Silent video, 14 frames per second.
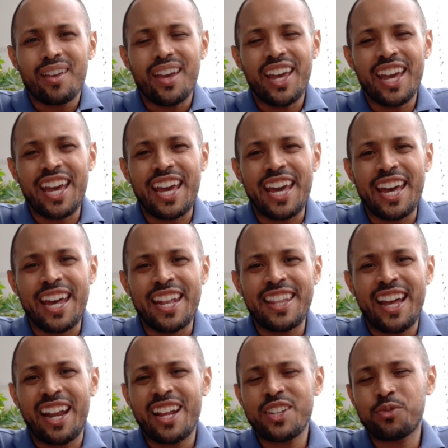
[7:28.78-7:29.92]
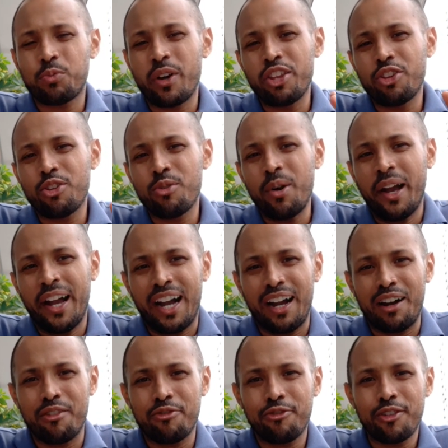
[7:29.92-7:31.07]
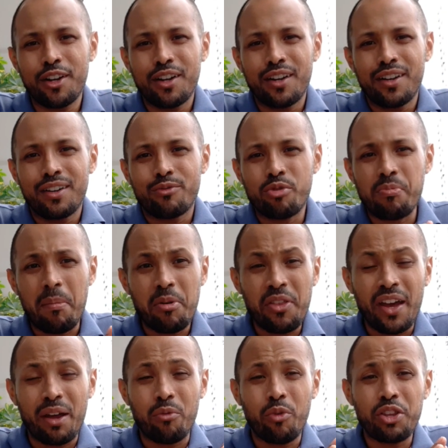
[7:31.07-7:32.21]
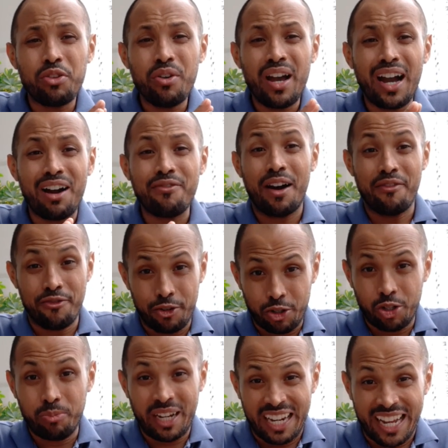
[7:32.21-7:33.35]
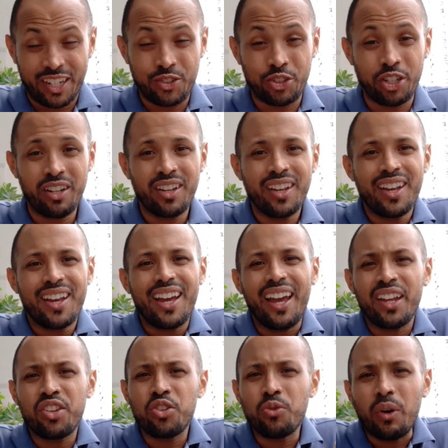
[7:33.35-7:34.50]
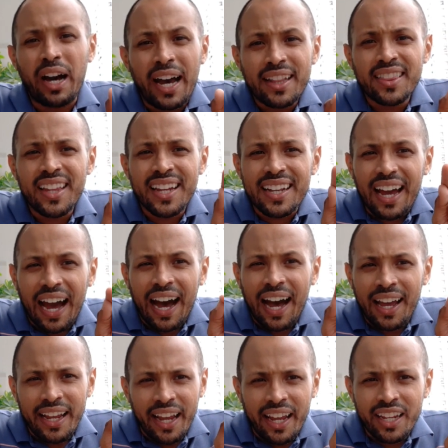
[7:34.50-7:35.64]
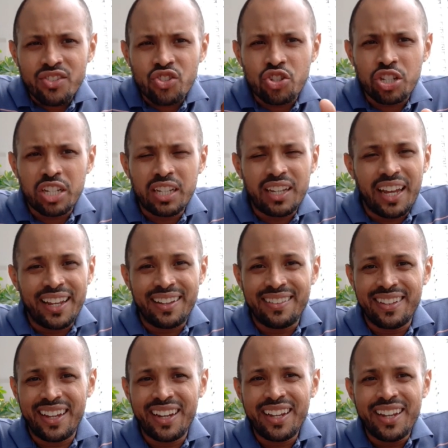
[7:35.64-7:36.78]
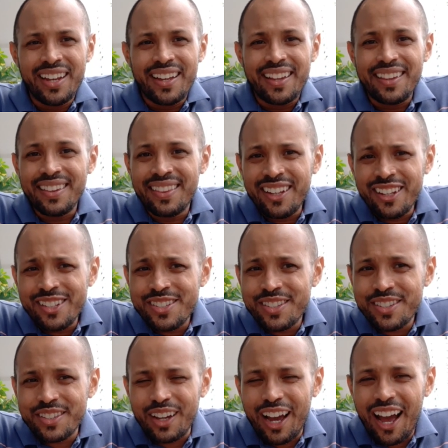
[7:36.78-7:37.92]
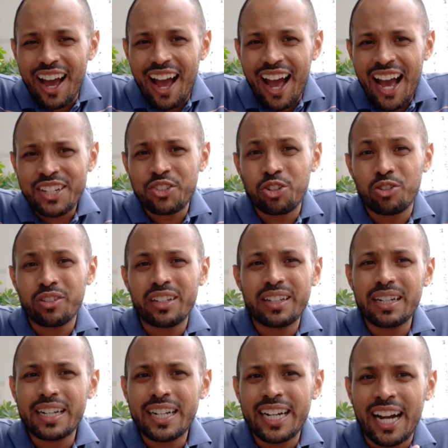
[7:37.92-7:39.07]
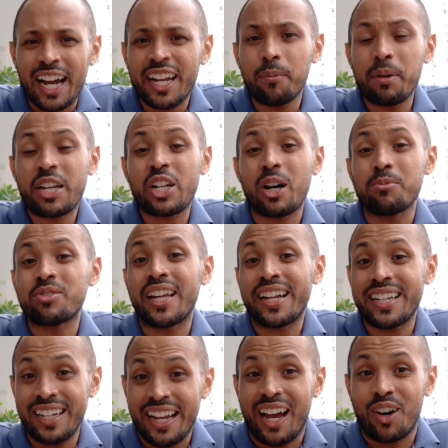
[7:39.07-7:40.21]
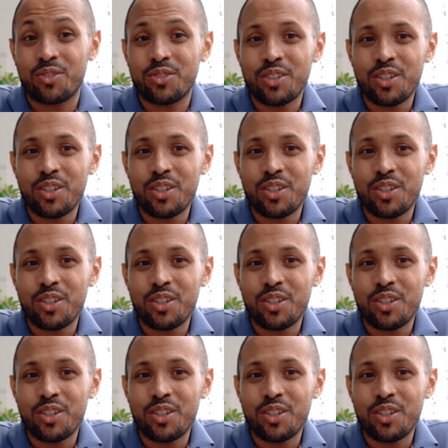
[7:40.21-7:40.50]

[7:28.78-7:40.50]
and that is when you have, remember that when you have a verb, an action, and you add that ing ending, this action kind of becomes like a noun.